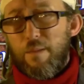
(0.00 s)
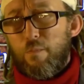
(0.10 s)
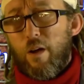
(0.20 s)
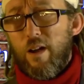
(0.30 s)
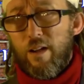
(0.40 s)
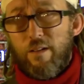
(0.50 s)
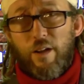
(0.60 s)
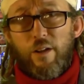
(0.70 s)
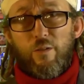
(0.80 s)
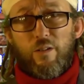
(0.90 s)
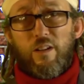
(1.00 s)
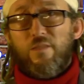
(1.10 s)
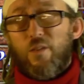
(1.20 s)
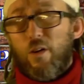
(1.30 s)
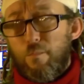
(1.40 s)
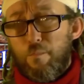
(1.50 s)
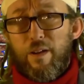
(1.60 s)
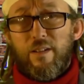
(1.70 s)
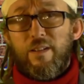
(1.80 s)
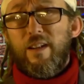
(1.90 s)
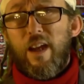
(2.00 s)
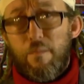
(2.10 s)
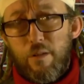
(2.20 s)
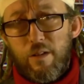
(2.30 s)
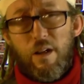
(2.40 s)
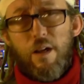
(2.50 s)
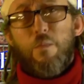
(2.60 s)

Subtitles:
upgrade it and then use these for B and C cameras.